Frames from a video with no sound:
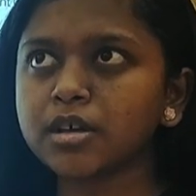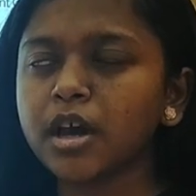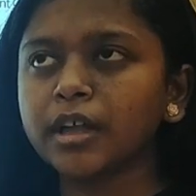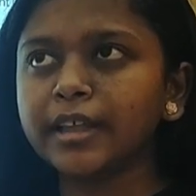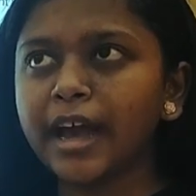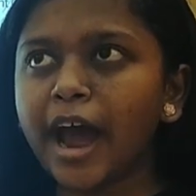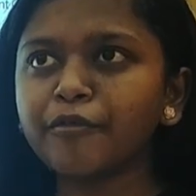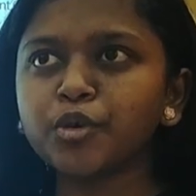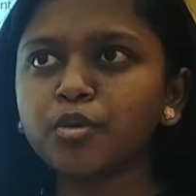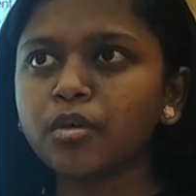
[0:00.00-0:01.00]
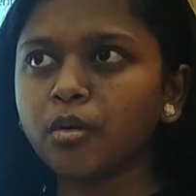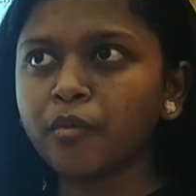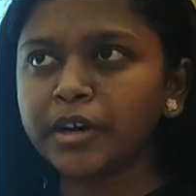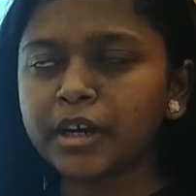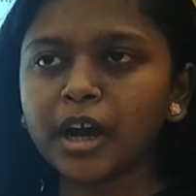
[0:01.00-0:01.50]
they have to
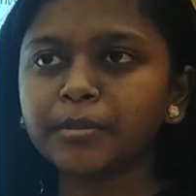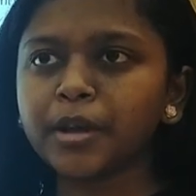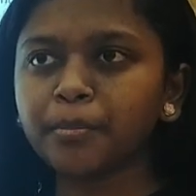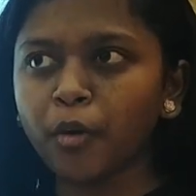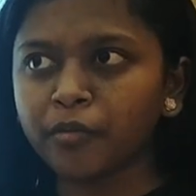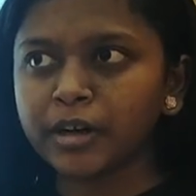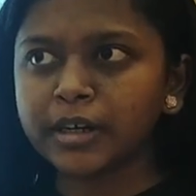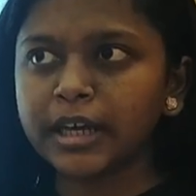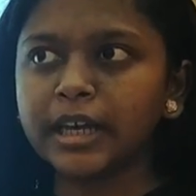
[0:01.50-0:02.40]
overcome the poverty,